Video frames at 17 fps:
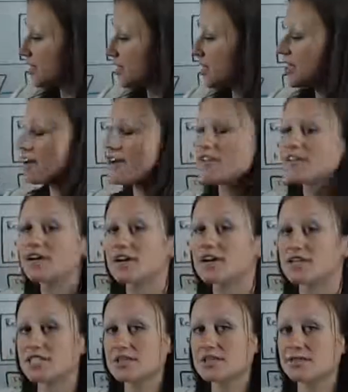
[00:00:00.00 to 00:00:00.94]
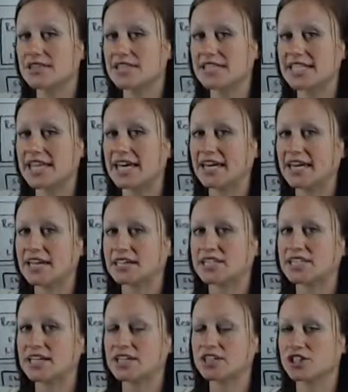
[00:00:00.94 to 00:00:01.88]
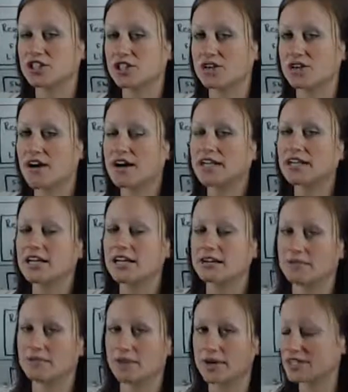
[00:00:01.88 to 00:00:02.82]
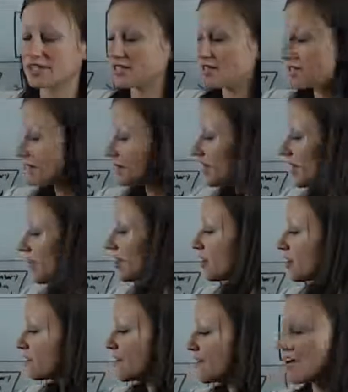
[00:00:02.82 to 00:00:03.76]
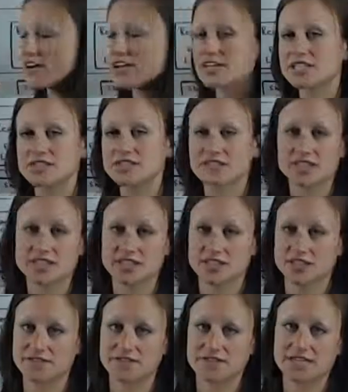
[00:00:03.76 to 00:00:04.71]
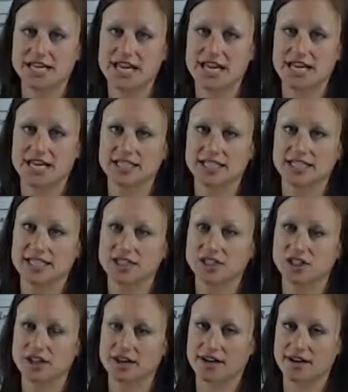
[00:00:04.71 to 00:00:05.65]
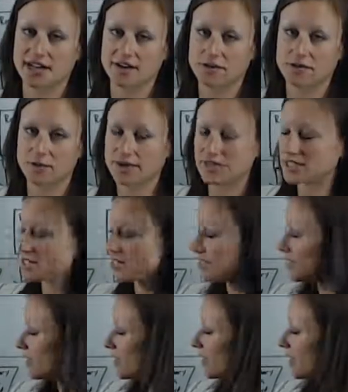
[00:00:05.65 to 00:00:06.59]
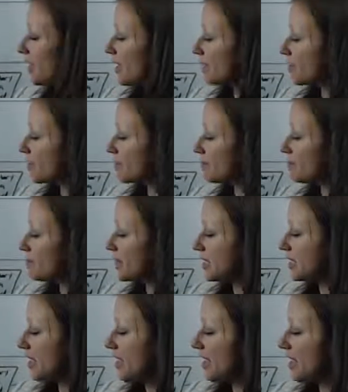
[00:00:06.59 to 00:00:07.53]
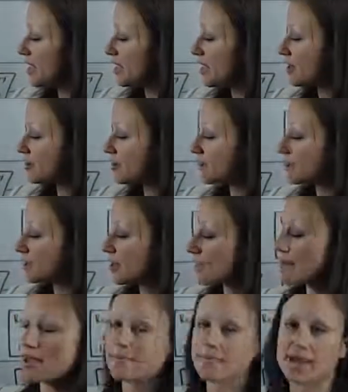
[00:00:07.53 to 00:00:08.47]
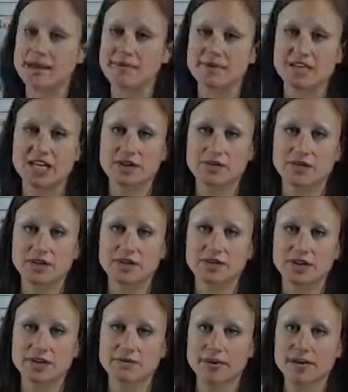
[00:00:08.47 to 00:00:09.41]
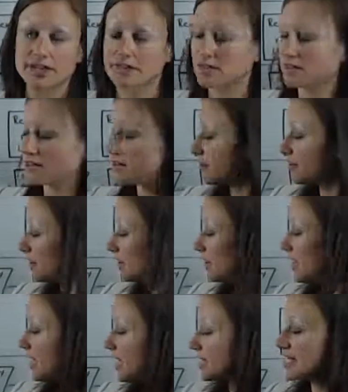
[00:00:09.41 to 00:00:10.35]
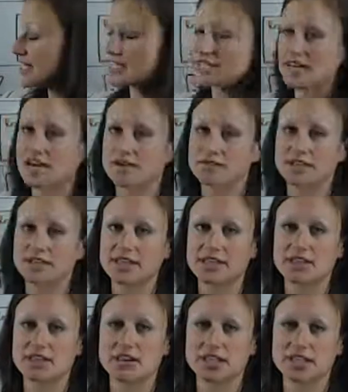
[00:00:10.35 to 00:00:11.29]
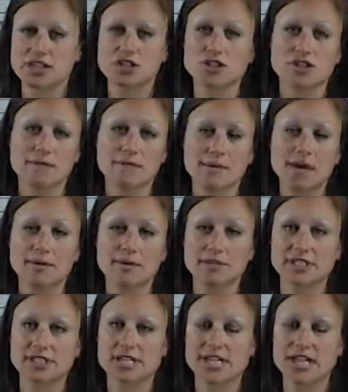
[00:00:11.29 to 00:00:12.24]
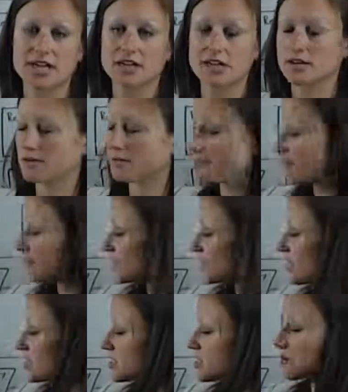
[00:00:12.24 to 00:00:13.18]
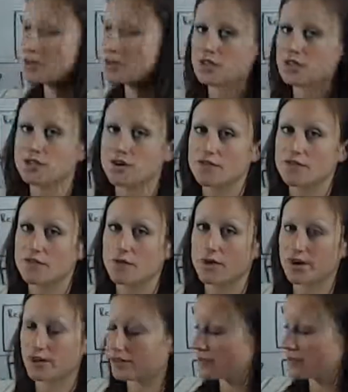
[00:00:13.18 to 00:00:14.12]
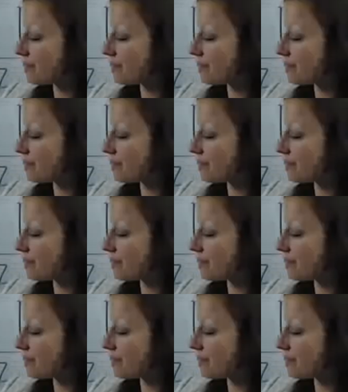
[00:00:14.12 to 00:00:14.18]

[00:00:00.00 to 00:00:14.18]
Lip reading: Here the customer is taking a deduction on an invoice, various reasons for taking a deduction on an invoice. It could be a rebate payment they don't agree with, a discount that they thought they should have been able to take, so on and so forth.